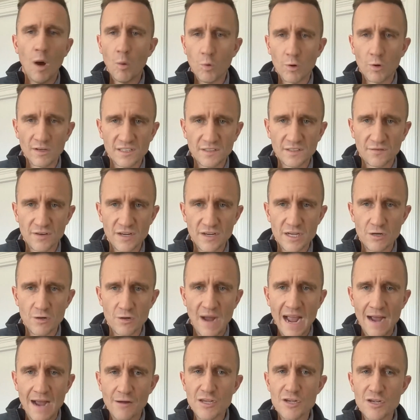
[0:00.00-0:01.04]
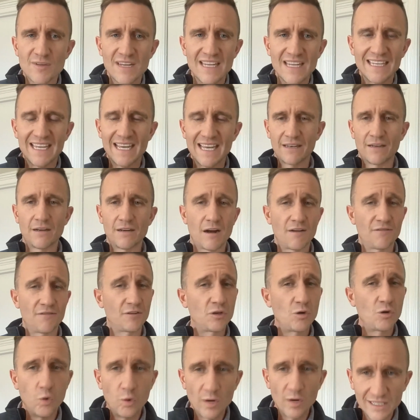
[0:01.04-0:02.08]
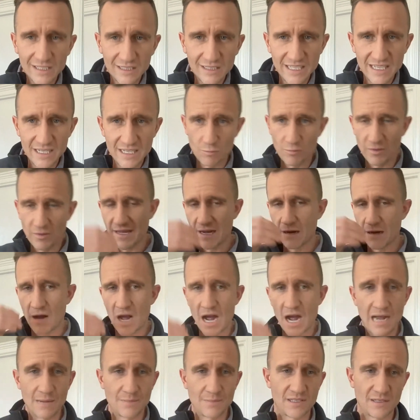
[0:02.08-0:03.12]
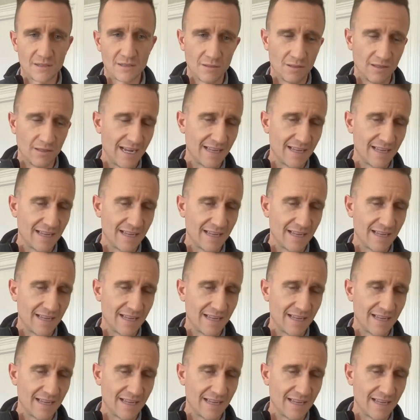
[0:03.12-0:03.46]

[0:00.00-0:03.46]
works for you, how you can get it off quickly without obstacle.